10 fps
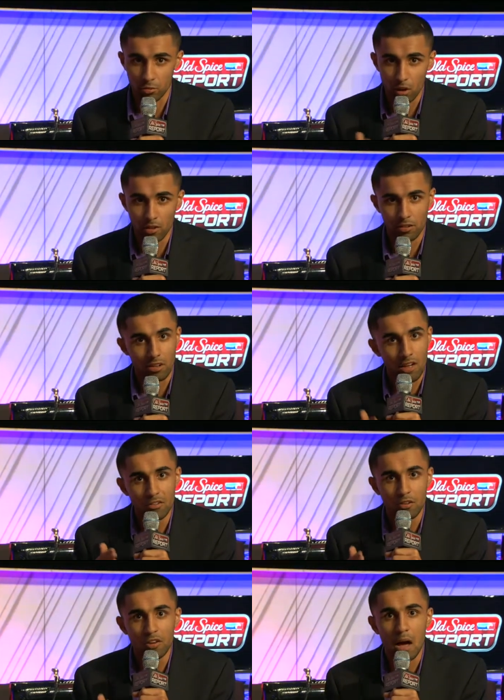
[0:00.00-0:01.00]
One, the
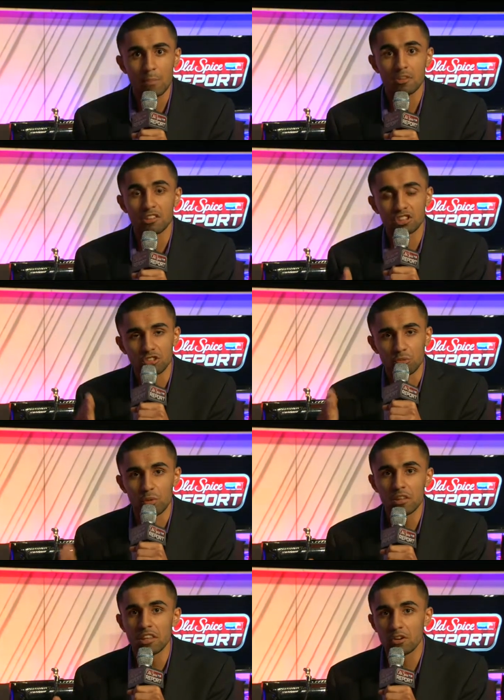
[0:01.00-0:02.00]
level of competition
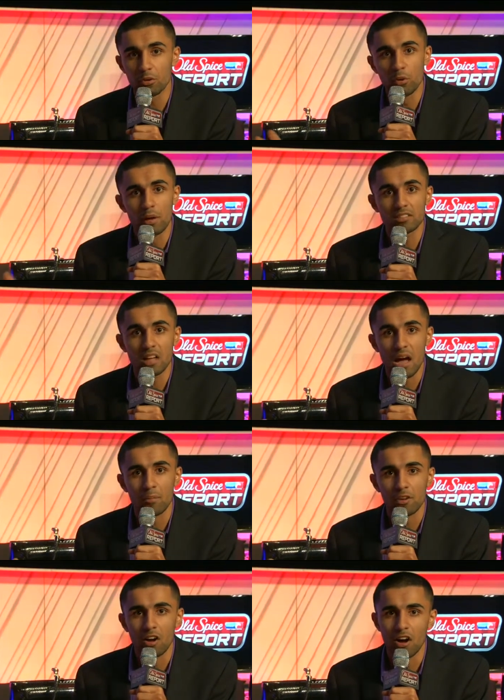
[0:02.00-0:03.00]
really grew as
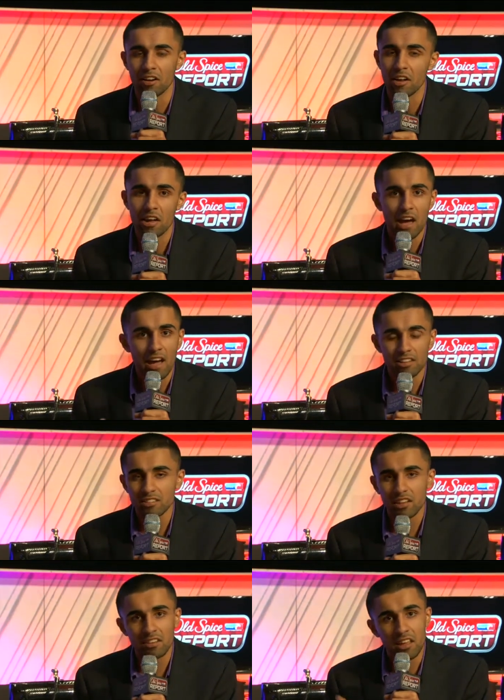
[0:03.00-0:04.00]
time went on. And the
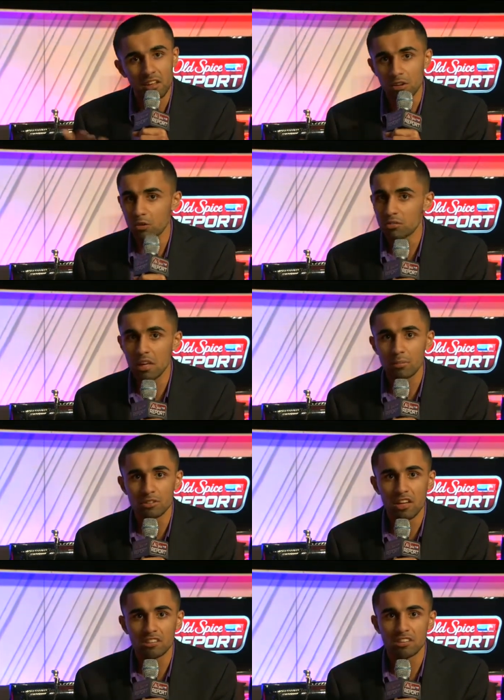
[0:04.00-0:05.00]
second thing, you know, team
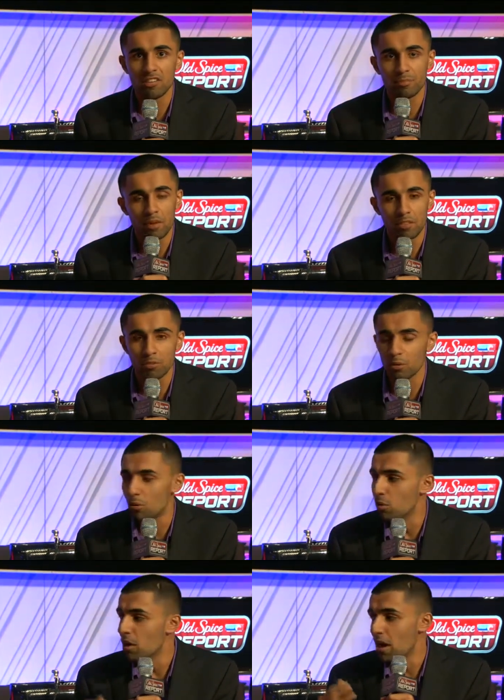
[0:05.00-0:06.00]
changes have been
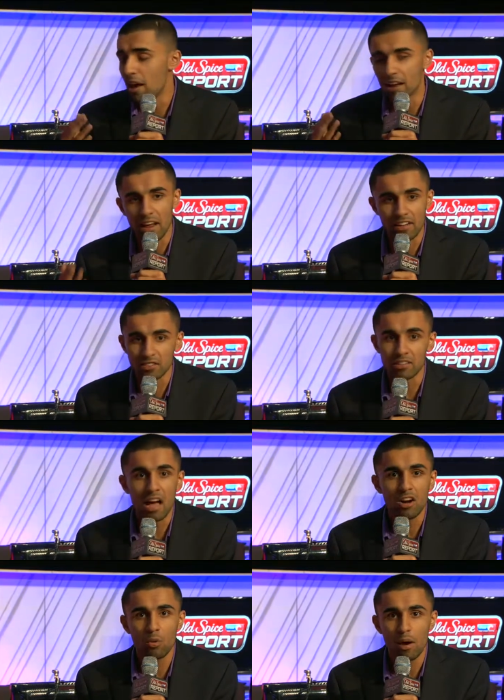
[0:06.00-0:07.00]
through, and, and it's
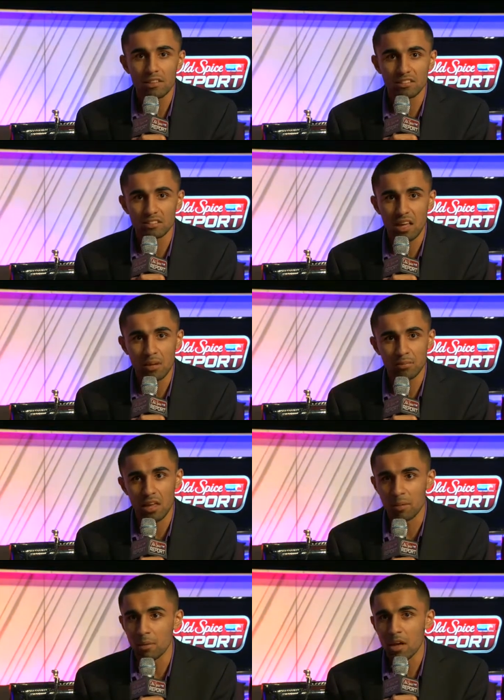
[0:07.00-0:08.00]
not quite the same
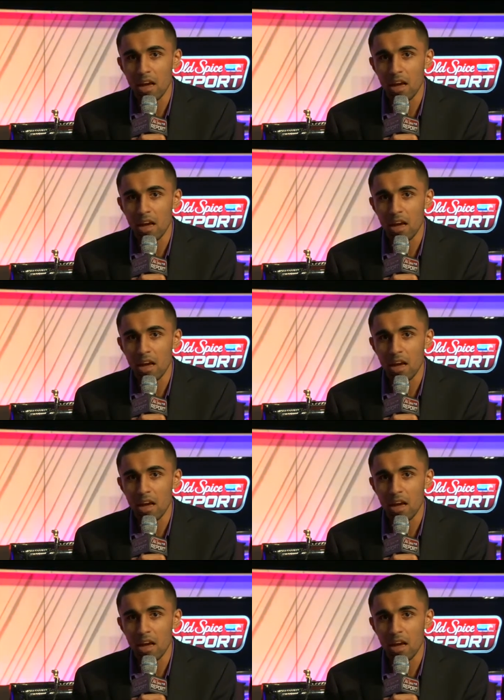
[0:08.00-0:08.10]
team.